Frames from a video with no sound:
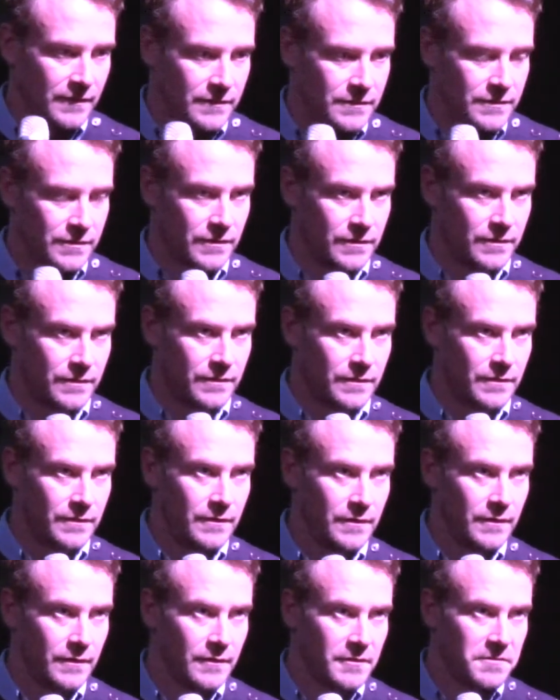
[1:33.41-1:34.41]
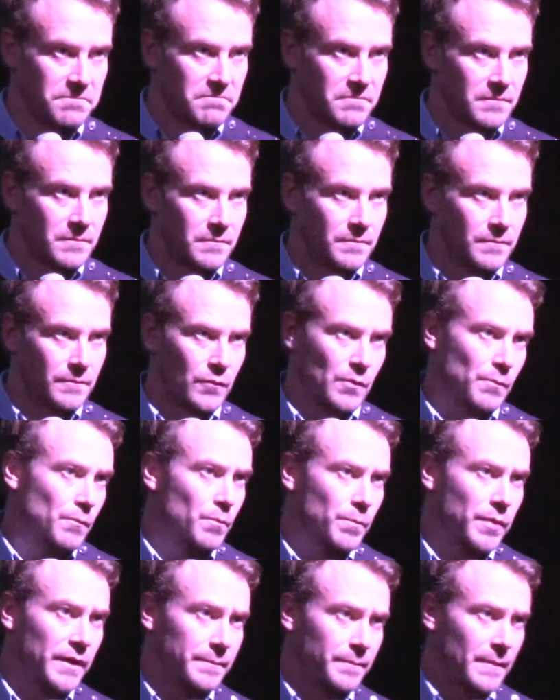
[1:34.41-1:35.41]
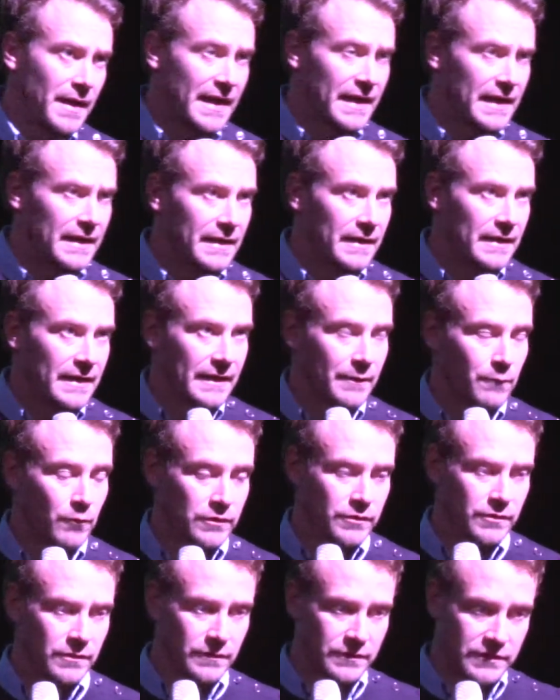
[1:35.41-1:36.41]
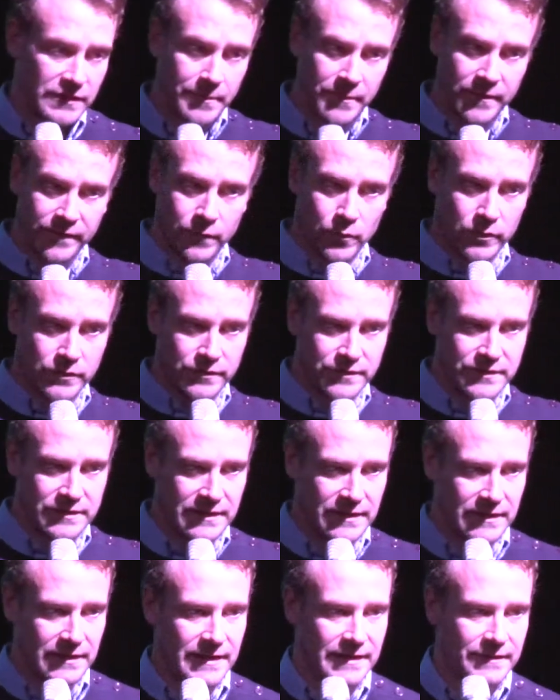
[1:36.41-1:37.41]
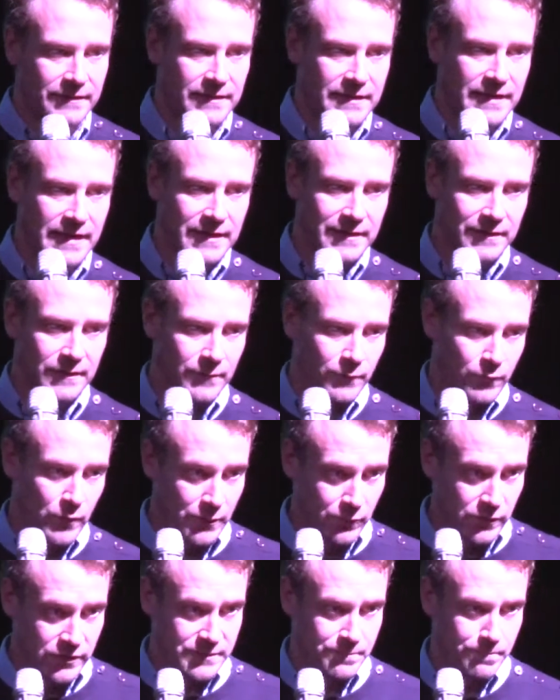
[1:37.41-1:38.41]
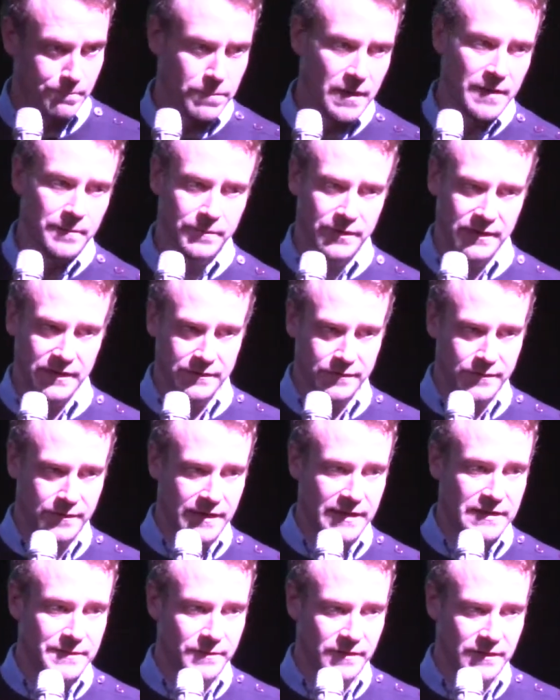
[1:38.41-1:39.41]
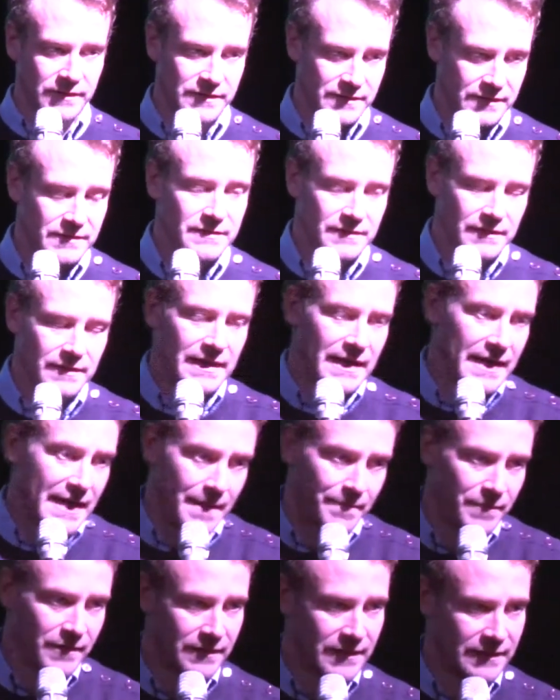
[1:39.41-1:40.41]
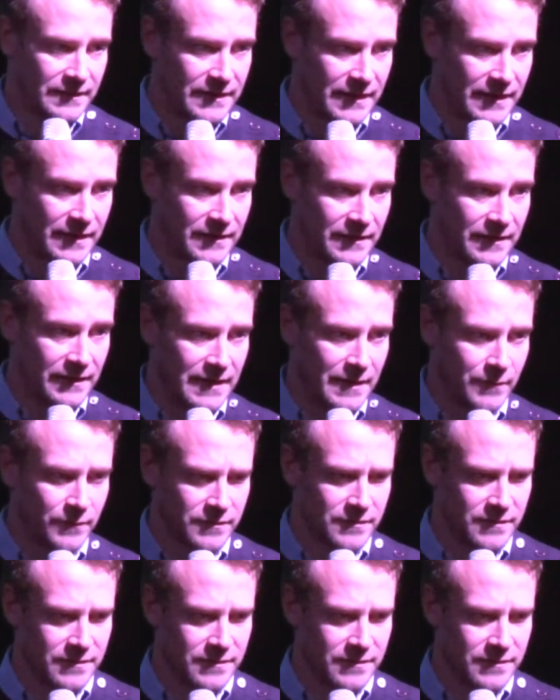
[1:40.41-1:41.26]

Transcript: So, but some of what you see at the end, when we're bumping into the iceberg, that happened at the end, and I